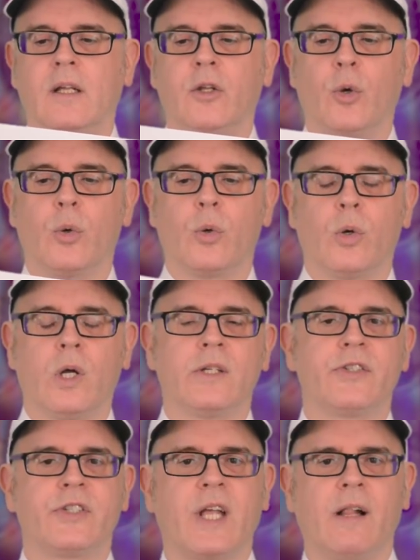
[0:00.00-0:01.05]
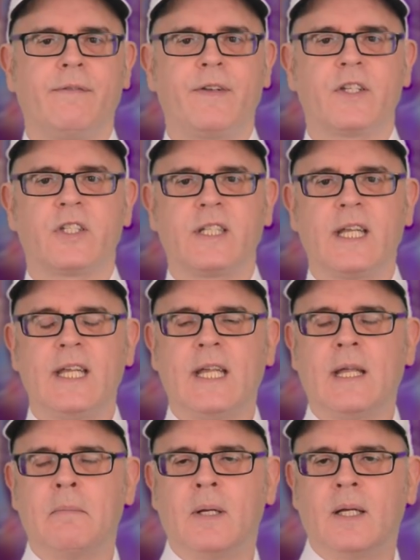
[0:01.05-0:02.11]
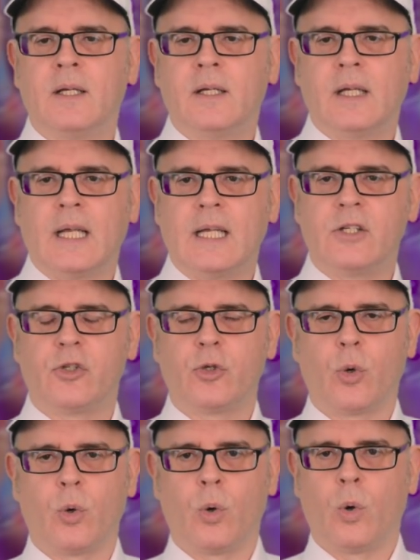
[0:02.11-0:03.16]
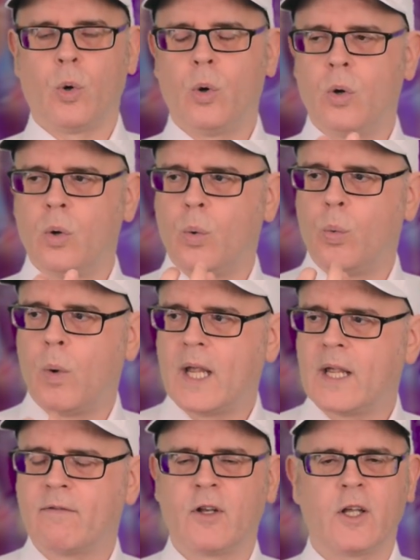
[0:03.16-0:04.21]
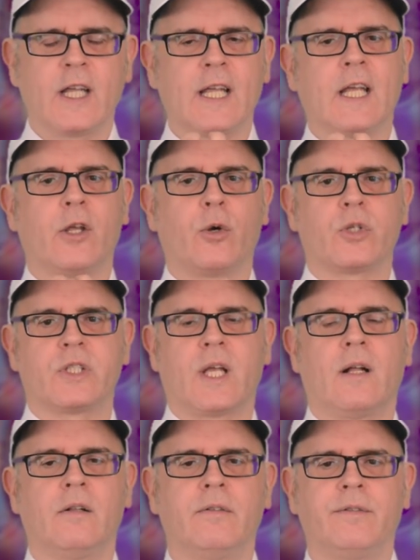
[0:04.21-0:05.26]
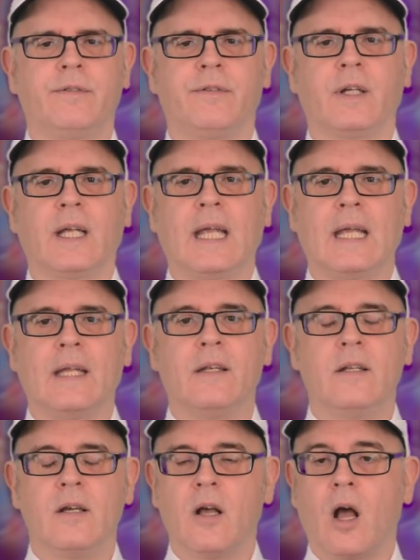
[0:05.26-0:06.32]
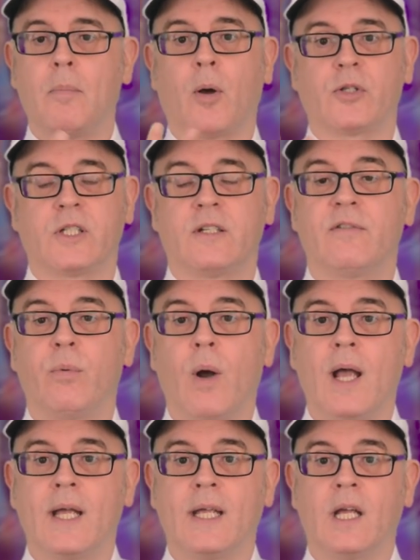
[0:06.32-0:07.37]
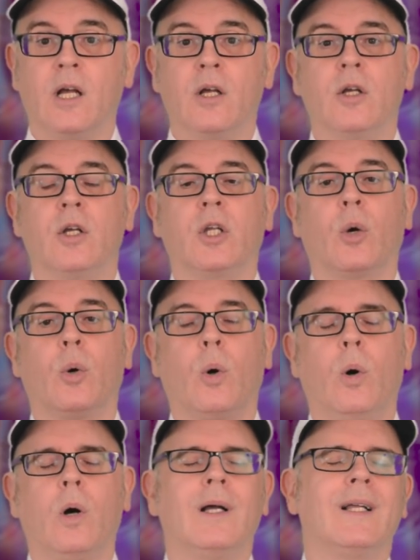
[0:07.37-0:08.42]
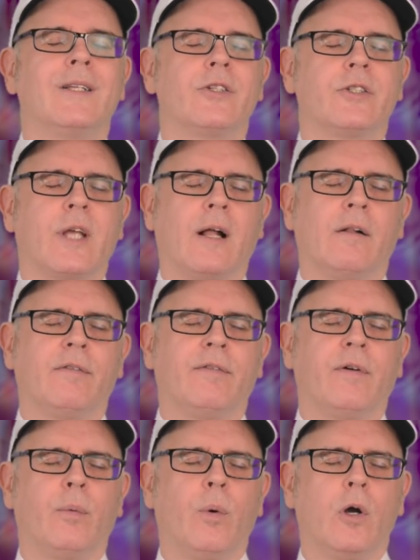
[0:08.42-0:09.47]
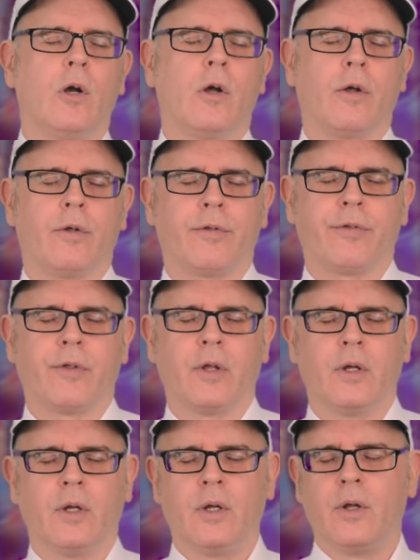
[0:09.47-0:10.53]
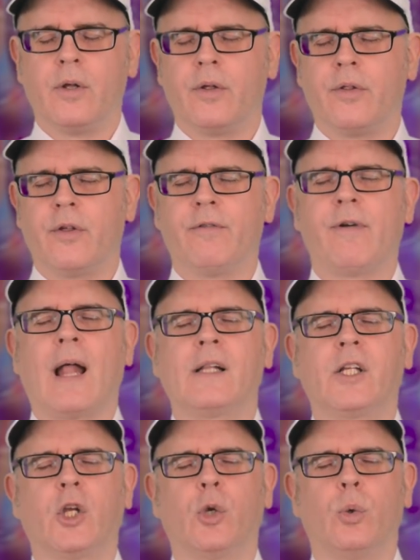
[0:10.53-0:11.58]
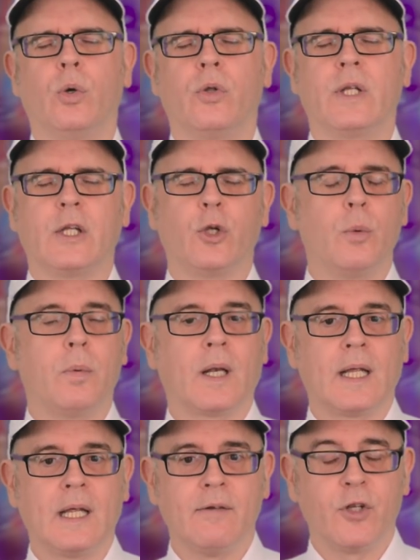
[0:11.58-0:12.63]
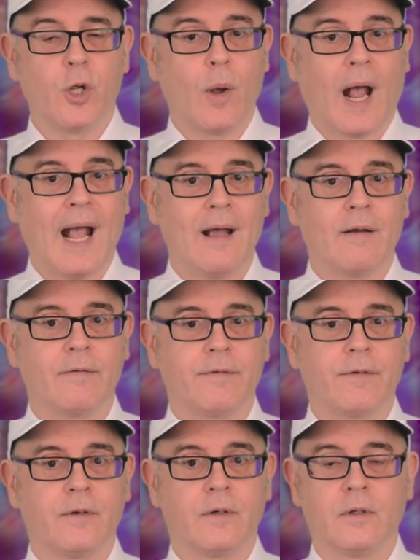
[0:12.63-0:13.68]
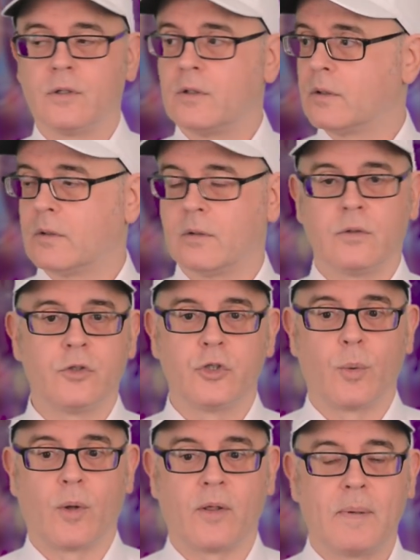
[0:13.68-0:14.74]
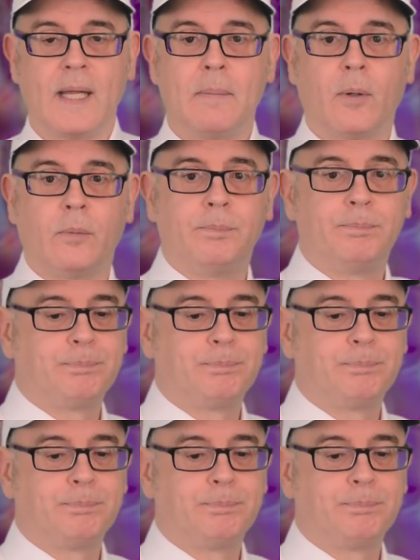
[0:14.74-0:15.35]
Your self esteem is your way of looking at yourself in a positive way. Your self worth, the value that you believe you have to other people.